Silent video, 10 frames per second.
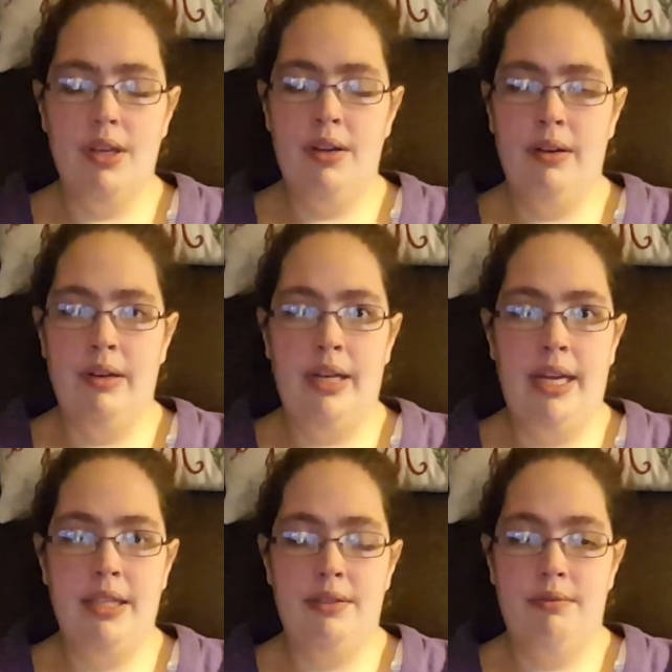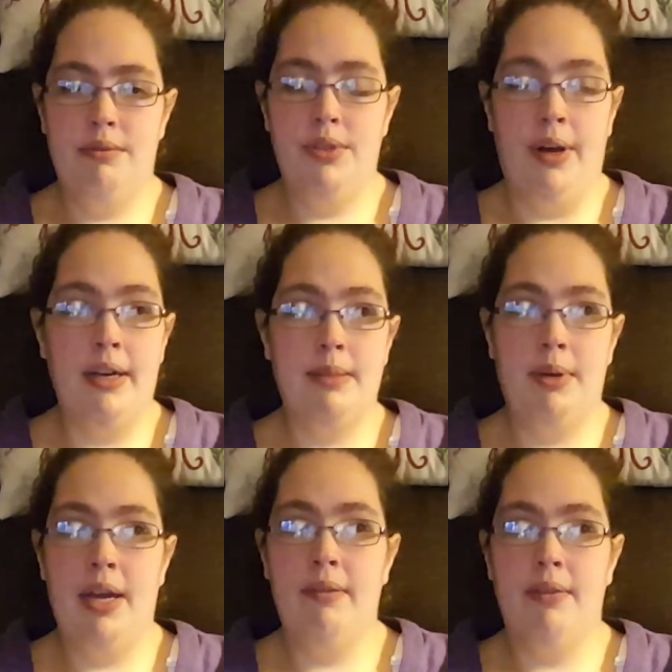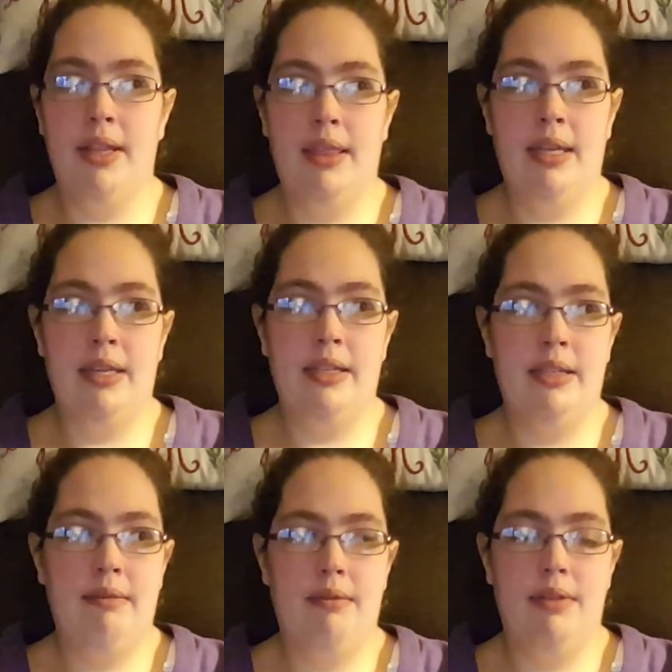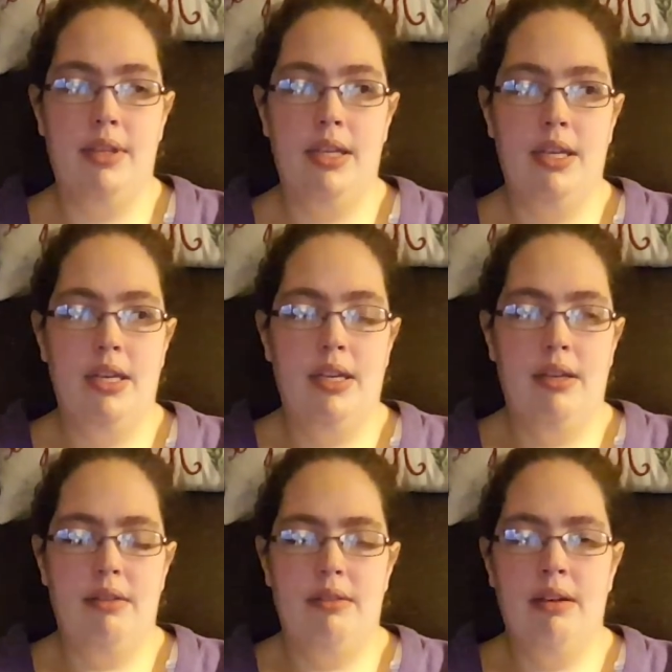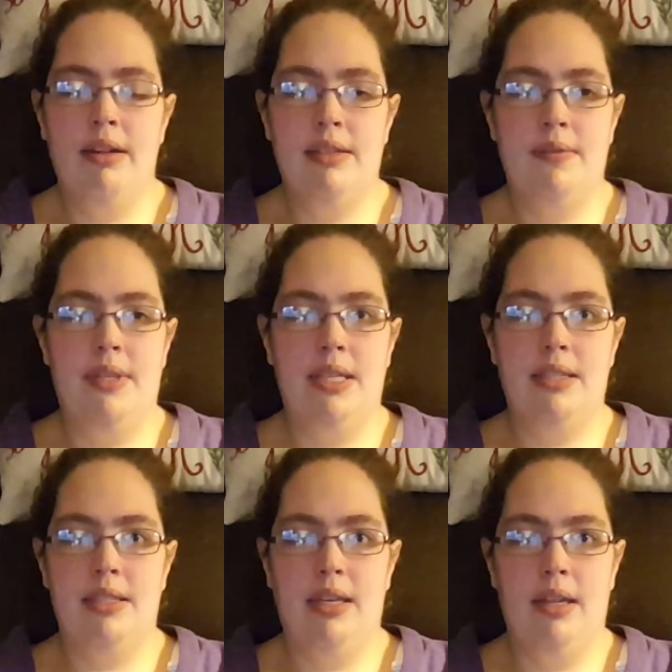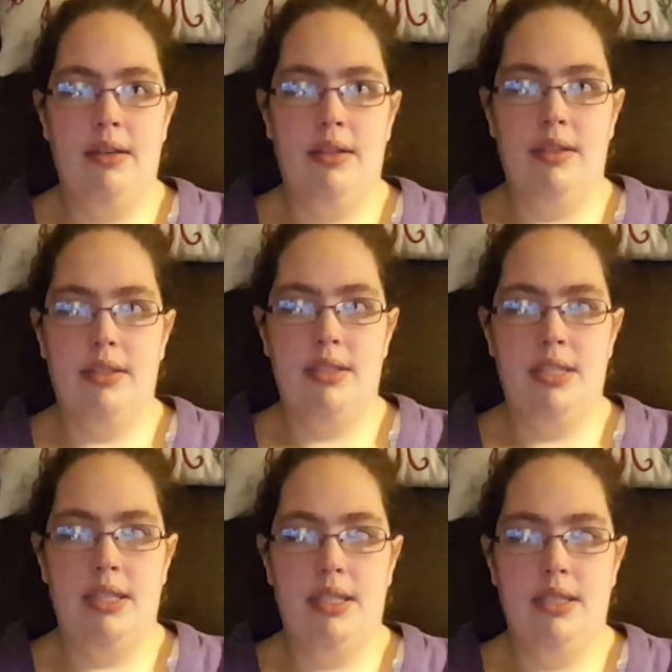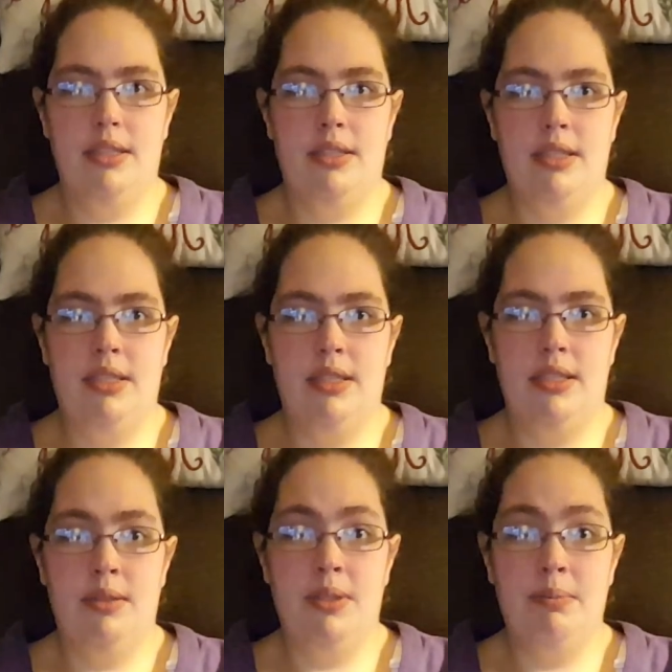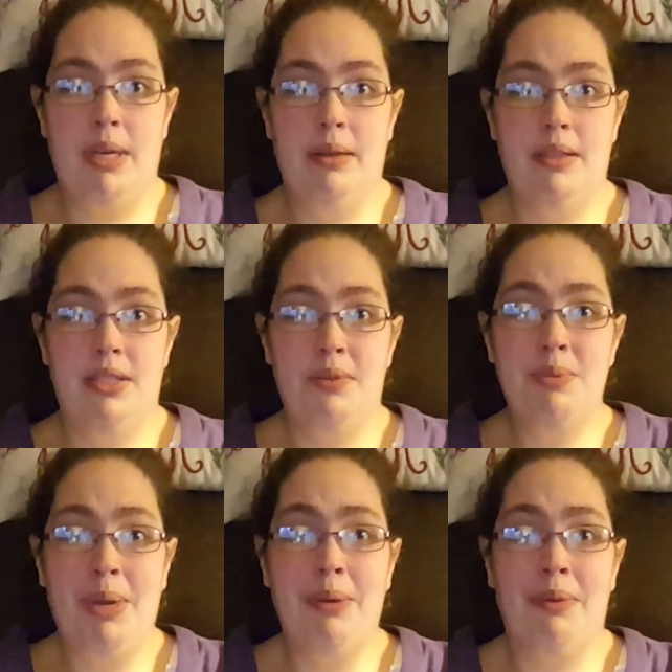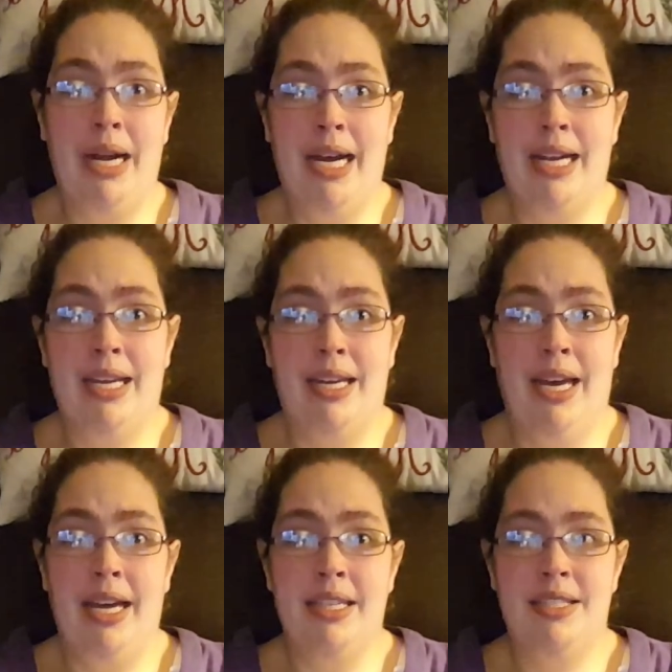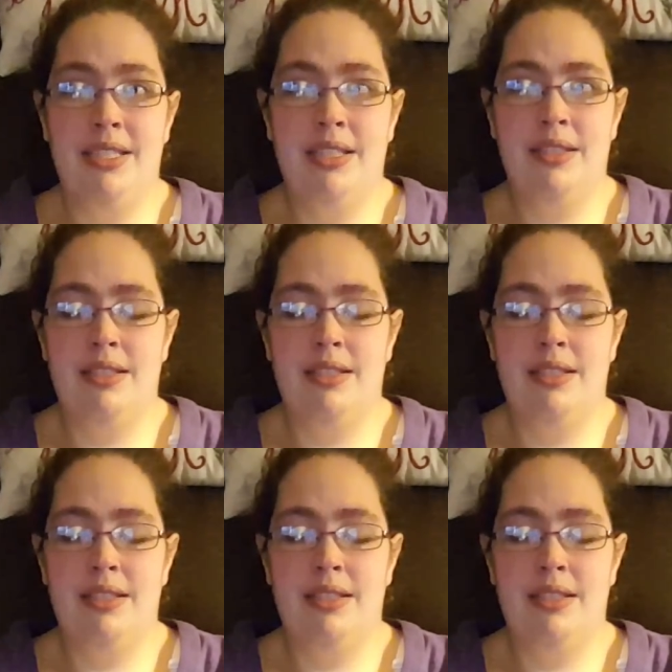Her and I talked about everything, did tons of things together, and she was my rock, guys. She